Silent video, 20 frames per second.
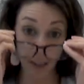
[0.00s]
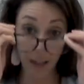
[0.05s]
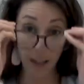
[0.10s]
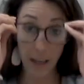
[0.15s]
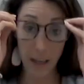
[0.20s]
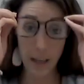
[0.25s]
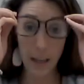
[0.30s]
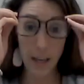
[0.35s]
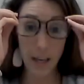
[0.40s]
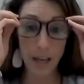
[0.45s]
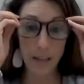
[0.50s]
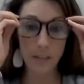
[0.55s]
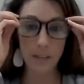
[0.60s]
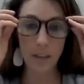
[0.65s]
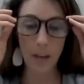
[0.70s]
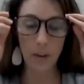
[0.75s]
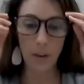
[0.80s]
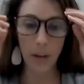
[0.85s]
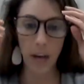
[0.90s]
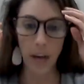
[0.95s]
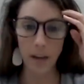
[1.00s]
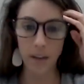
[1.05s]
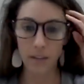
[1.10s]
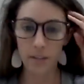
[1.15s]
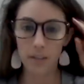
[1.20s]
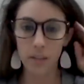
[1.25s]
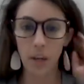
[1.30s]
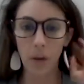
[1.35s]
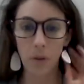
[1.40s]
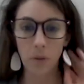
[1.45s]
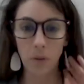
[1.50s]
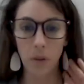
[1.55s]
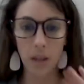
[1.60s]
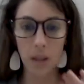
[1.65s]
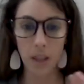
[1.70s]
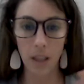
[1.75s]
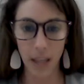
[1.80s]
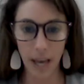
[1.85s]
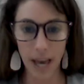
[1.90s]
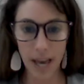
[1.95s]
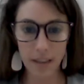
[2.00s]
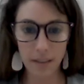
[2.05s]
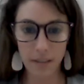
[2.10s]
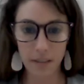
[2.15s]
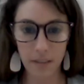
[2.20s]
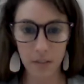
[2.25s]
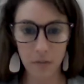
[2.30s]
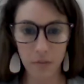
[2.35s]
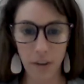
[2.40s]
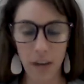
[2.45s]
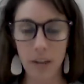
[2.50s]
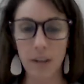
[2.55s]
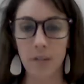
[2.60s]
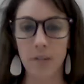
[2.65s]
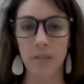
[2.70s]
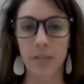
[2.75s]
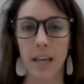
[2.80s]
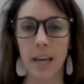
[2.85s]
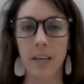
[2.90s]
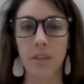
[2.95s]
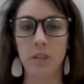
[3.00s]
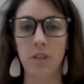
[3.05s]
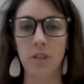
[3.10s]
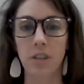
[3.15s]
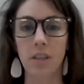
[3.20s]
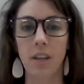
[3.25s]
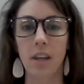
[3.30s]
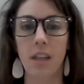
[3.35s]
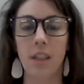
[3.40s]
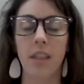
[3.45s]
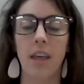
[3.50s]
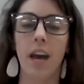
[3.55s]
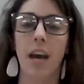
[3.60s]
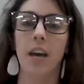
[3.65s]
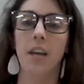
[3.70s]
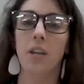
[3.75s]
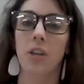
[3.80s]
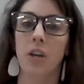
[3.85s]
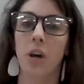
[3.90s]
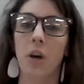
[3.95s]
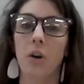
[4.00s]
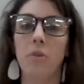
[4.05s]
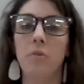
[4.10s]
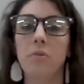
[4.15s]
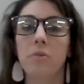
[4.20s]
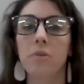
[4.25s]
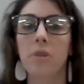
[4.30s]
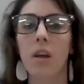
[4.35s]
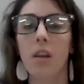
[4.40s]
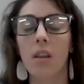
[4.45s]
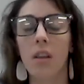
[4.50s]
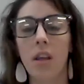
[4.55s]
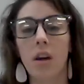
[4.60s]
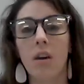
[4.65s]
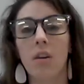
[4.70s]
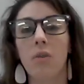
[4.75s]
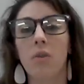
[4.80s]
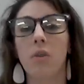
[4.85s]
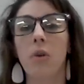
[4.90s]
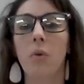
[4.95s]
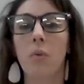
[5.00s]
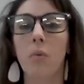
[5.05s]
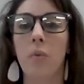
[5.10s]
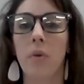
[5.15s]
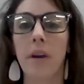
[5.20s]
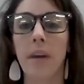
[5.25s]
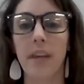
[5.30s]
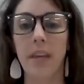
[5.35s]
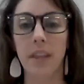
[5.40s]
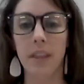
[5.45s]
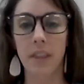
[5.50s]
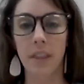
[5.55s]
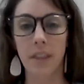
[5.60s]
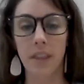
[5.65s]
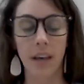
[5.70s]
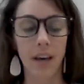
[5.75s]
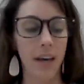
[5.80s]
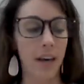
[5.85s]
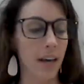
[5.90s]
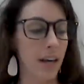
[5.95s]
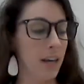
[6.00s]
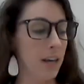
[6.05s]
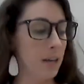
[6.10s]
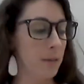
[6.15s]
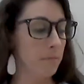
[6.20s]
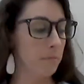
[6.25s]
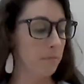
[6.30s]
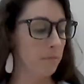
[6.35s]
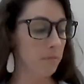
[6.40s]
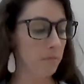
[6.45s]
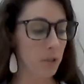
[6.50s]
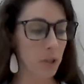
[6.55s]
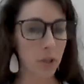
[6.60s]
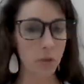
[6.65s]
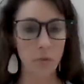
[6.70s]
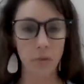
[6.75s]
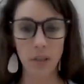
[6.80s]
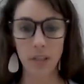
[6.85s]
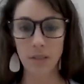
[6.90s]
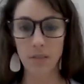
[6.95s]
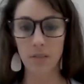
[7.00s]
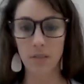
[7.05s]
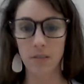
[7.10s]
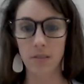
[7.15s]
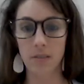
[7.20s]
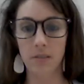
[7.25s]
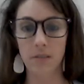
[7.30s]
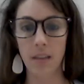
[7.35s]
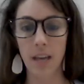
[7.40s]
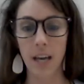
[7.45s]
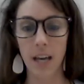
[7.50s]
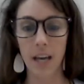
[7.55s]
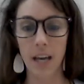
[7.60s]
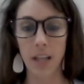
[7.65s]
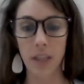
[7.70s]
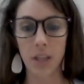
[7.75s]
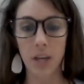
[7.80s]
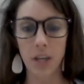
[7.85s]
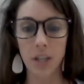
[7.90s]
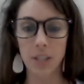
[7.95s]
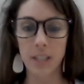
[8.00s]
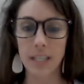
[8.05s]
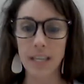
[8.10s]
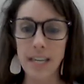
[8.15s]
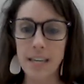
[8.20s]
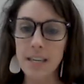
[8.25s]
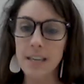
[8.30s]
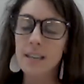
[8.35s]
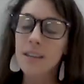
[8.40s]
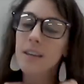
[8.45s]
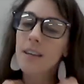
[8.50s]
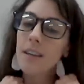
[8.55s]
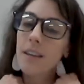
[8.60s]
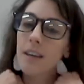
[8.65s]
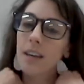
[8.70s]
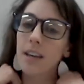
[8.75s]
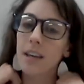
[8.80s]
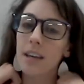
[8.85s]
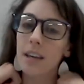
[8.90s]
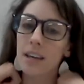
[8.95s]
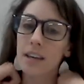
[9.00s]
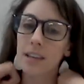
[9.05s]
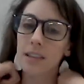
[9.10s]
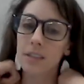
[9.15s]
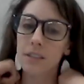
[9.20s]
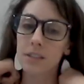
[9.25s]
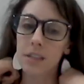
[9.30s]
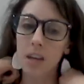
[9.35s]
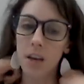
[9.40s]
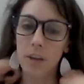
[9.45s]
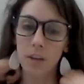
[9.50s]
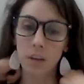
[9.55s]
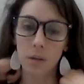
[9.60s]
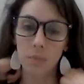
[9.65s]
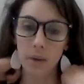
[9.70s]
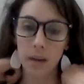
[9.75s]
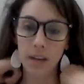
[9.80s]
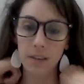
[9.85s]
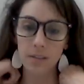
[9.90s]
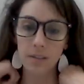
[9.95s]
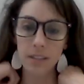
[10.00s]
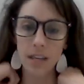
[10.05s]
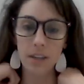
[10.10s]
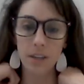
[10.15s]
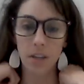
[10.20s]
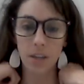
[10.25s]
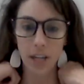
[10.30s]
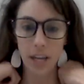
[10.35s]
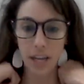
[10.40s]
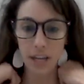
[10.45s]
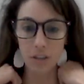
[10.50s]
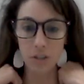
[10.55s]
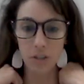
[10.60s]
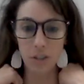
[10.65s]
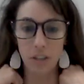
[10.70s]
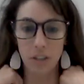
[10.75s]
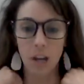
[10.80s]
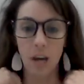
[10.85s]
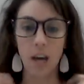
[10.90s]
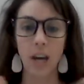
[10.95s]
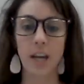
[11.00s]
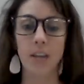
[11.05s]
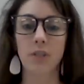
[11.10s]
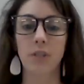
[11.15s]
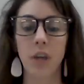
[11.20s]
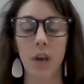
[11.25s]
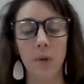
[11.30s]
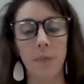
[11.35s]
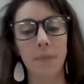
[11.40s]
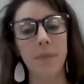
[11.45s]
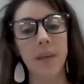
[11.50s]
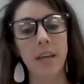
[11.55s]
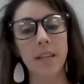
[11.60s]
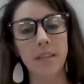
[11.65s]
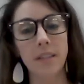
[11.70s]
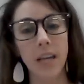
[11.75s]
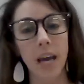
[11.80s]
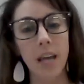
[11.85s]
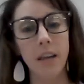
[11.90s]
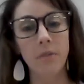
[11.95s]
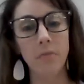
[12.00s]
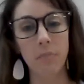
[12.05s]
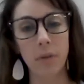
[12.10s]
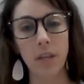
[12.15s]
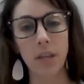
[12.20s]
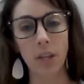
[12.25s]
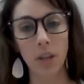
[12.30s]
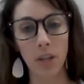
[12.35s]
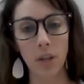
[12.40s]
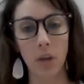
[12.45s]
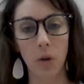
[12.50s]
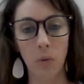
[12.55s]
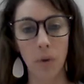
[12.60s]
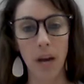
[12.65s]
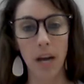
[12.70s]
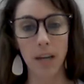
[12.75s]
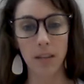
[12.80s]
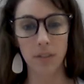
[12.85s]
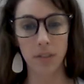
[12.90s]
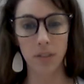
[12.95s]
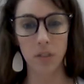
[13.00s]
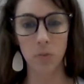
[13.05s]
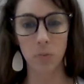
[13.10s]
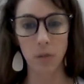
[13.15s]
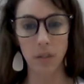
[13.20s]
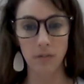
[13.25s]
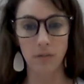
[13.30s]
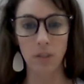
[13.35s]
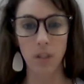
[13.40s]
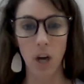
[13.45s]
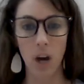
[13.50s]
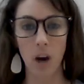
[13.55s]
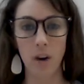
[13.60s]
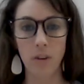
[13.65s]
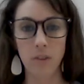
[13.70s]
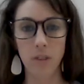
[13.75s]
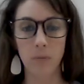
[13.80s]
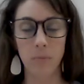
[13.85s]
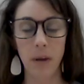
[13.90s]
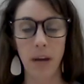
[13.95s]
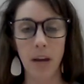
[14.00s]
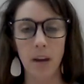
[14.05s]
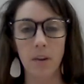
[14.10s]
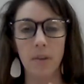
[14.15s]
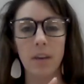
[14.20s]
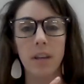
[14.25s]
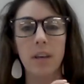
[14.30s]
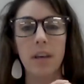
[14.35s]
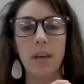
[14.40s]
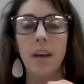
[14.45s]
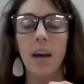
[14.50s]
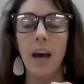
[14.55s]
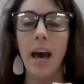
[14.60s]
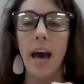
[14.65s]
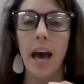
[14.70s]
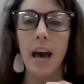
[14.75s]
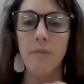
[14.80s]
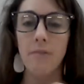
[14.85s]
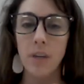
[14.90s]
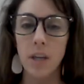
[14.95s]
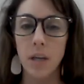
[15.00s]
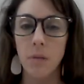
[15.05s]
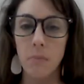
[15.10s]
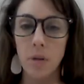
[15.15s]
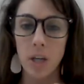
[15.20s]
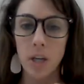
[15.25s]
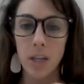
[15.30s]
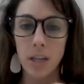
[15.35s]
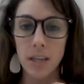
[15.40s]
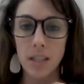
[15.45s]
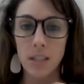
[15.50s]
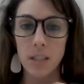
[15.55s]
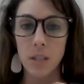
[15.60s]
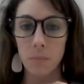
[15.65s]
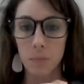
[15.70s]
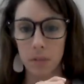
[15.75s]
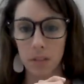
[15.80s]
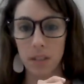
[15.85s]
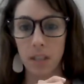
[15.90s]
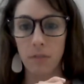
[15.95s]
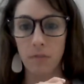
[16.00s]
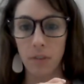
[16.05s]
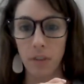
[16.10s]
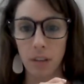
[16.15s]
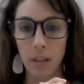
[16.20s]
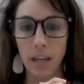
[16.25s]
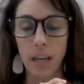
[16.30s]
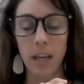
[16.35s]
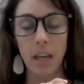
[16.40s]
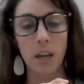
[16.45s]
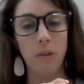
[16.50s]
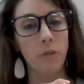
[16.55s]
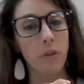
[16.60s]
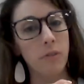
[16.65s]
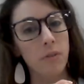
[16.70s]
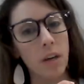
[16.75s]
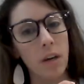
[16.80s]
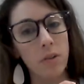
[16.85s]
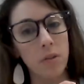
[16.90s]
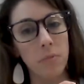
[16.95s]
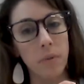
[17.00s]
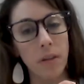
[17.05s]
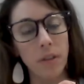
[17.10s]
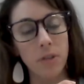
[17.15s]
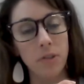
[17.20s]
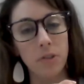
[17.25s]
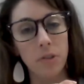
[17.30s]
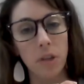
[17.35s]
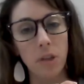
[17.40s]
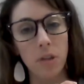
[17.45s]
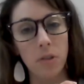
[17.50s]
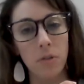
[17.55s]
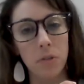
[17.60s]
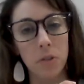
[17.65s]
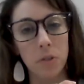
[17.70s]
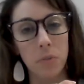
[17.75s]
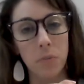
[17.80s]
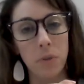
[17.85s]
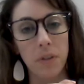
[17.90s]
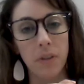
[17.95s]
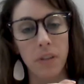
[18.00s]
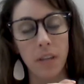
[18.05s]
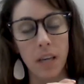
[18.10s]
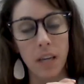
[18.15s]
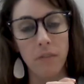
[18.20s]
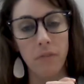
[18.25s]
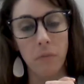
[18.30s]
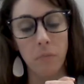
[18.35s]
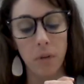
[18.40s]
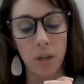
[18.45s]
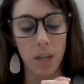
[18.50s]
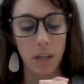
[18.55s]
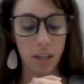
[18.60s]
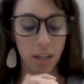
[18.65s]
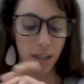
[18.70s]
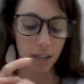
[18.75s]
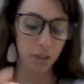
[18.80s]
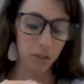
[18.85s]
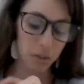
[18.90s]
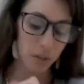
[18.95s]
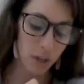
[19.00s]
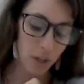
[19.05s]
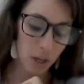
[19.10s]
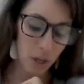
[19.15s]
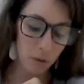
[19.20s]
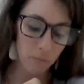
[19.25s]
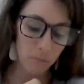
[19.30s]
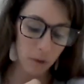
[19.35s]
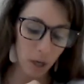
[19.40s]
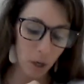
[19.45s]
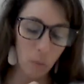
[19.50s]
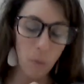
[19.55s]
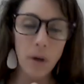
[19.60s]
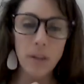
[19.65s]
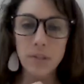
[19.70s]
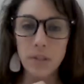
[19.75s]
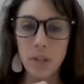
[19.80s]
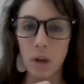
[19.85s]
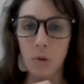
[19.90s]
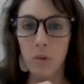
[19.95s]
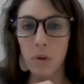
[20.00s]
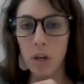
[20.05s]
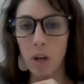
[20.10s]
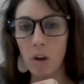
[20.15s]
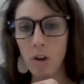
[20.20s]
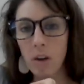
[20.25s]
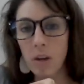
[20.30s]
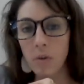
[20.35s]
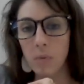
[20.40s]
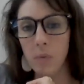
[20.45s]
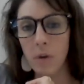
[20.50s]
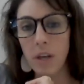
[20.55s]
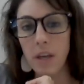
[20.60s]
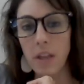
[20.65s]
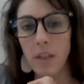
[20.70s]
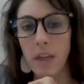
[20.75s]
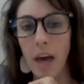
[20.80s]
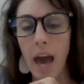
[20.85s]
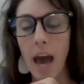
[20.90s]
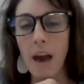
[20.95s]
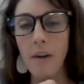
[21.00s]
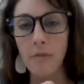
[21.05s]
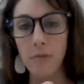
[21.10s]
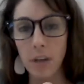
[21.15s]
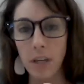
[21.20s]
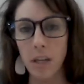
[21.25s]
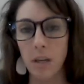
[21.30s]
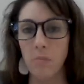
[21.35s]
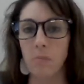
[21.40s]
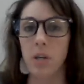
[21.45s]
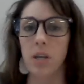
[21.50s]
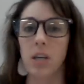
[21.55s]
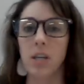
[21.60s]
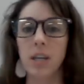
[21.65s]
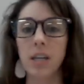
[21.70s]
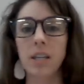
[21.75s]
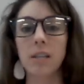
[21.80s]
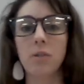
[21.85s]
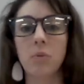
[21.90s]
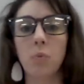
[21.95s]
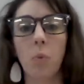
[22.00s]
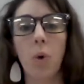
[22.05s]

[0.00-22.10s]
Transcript: Hey guys. Okay, so last and final section that goes along with Unit 13 is talking about segregation. All right, so it's kind of been a little while since we've talked about African Americans specifically. I know we've talked about the struggles with Native Americans, but what's going on with African Americans?